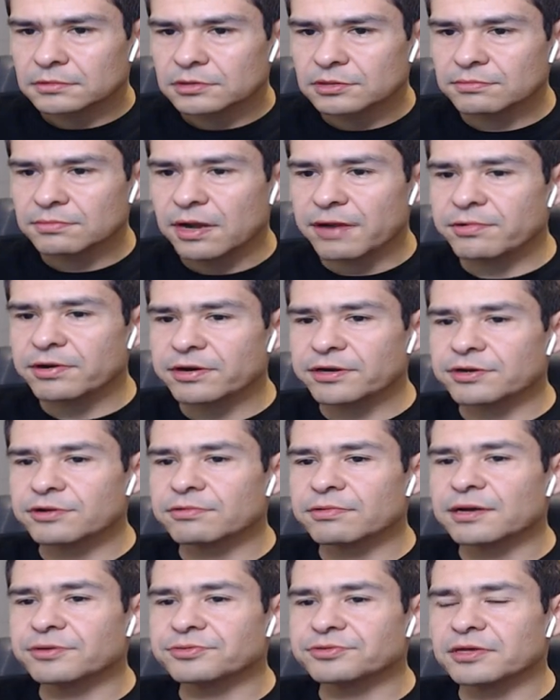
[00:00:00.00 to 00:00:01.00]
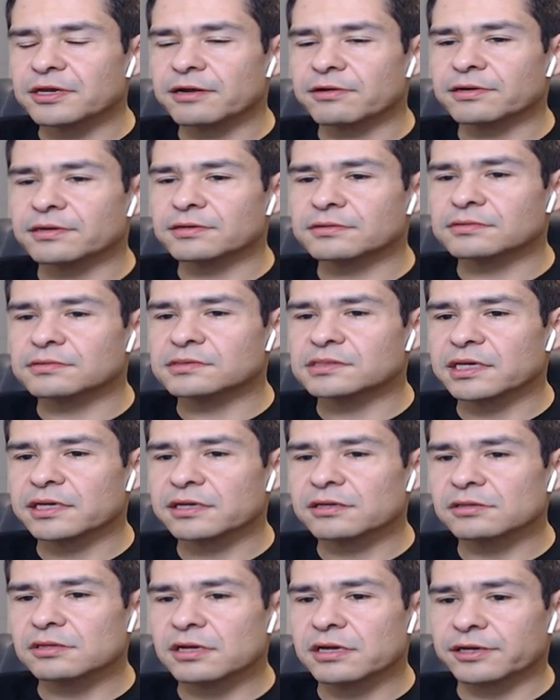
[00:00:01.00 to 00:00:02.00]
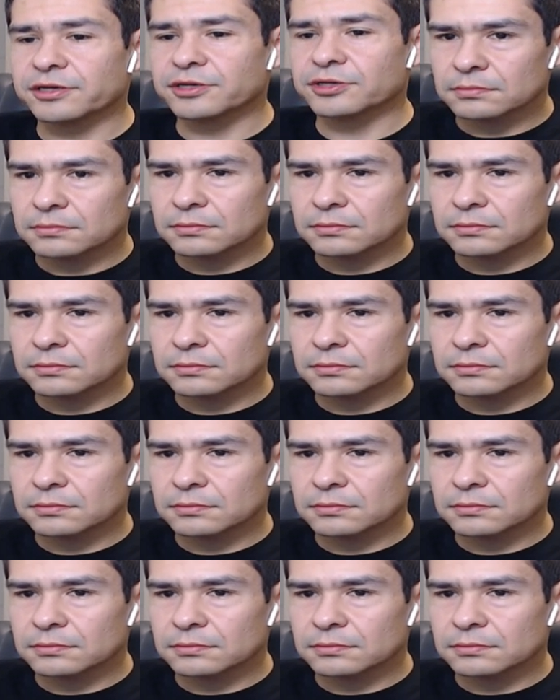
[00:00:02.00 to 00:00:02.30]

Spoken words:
You might wanna go out there and take a look.